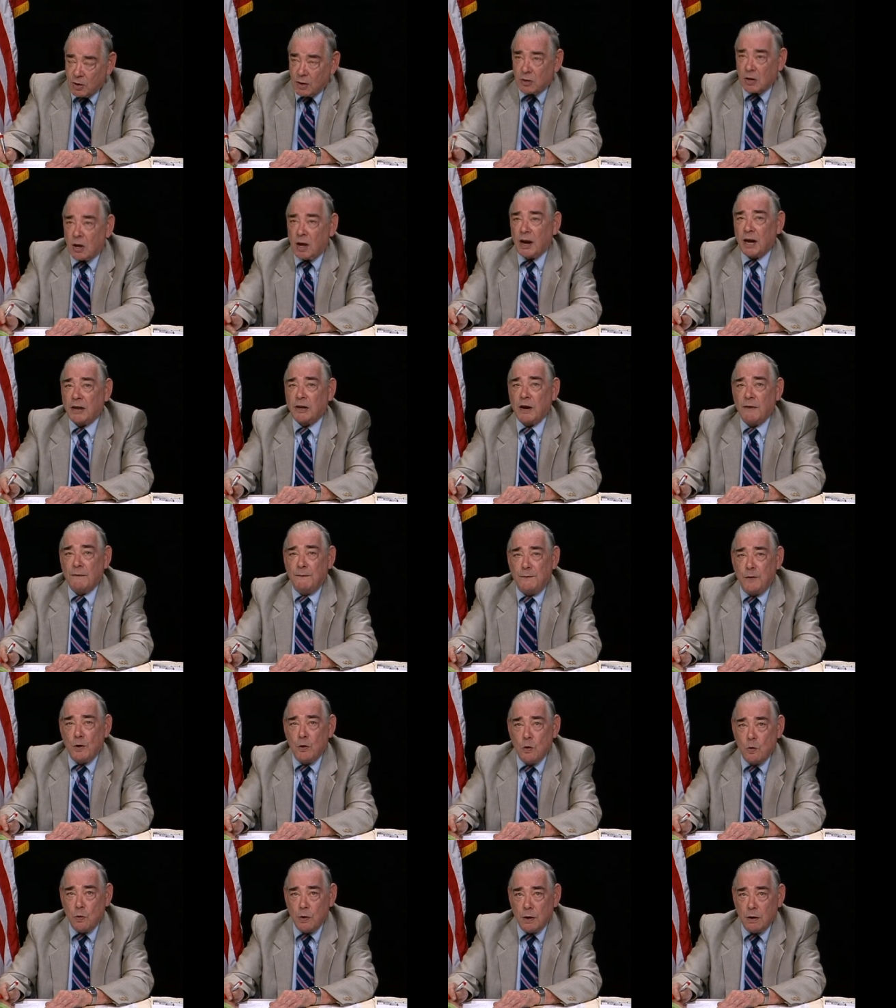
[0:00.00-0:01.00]
They're collecting
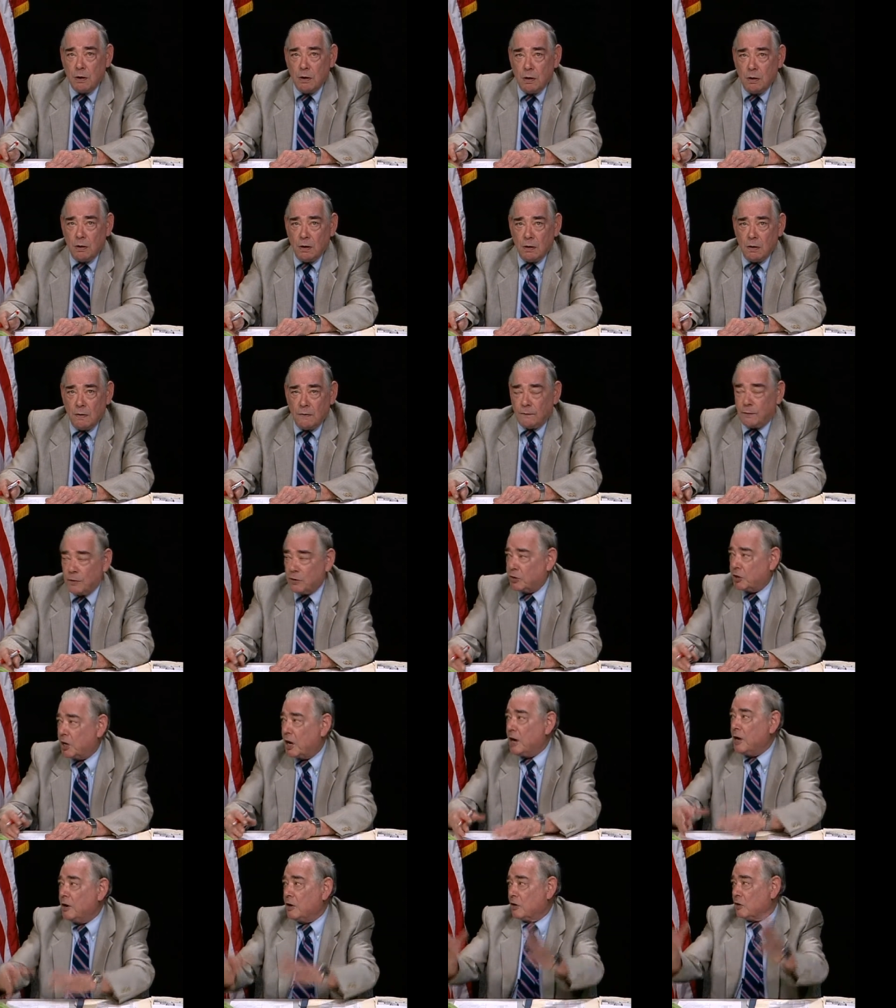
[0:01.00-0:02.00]
food for
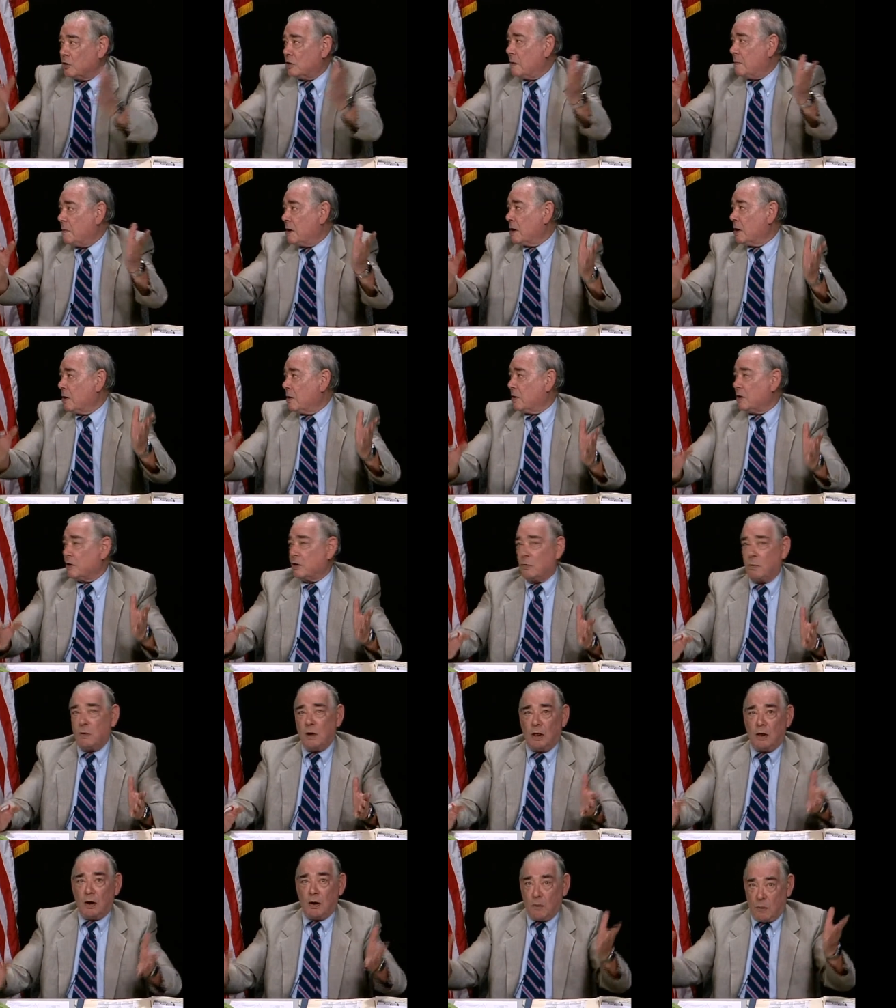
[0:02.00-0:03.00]
seniors, among other things.
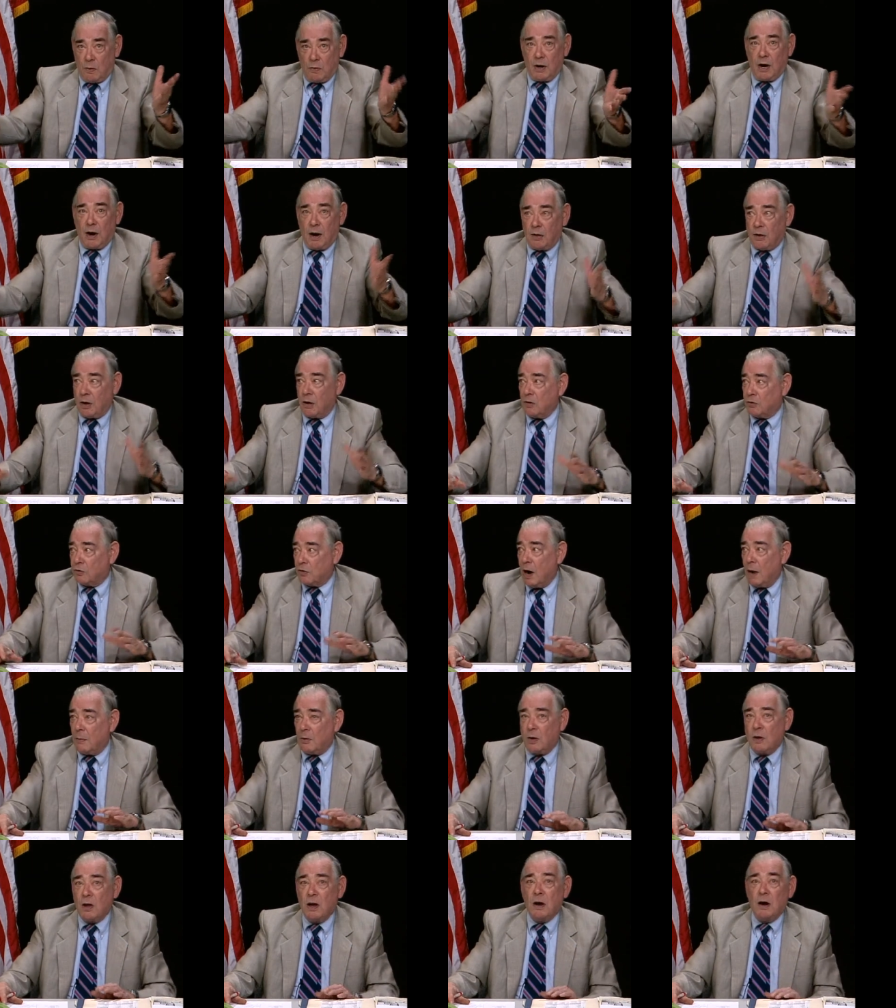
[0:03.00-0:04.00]
Well, they're, yeah, they're in
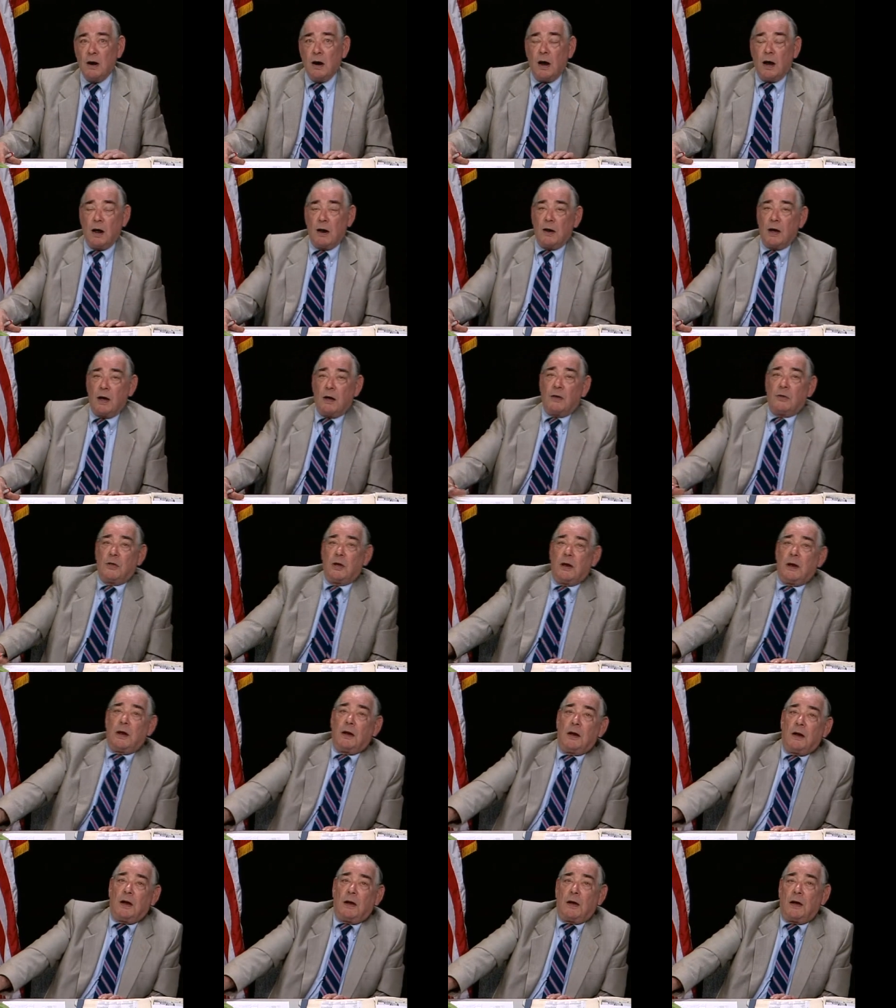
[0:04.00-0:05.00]
trouble. And uh,
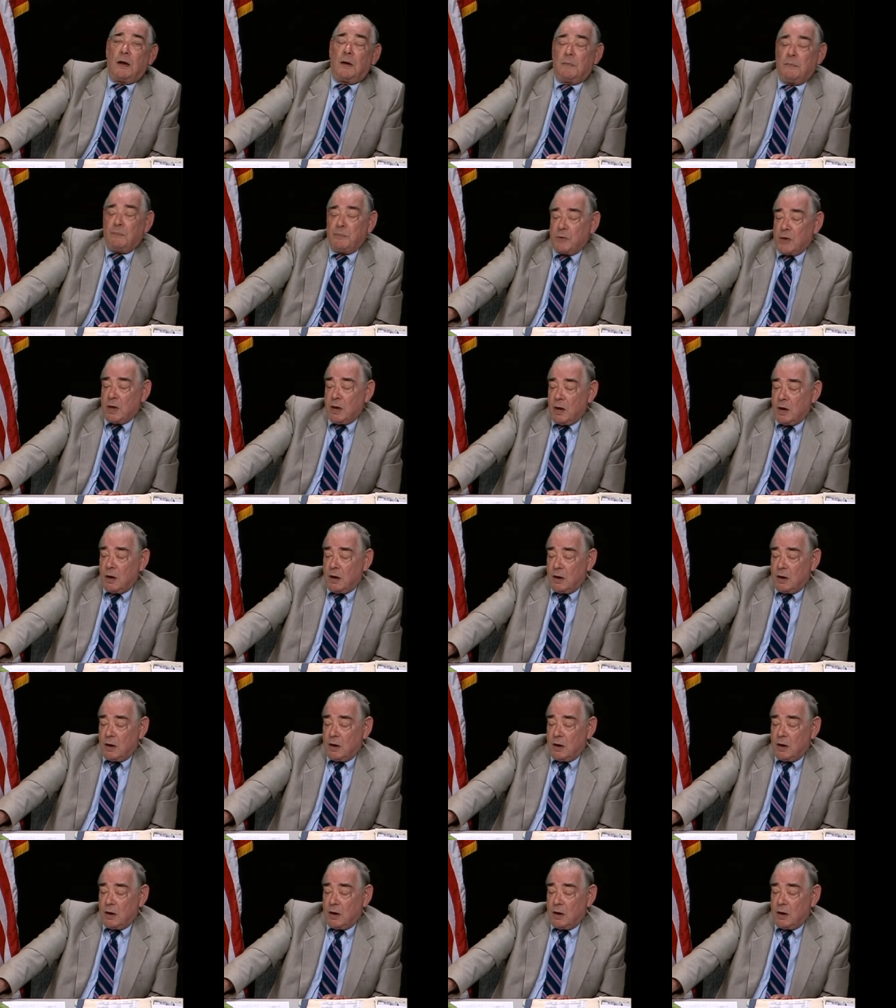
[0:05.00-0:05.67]
uh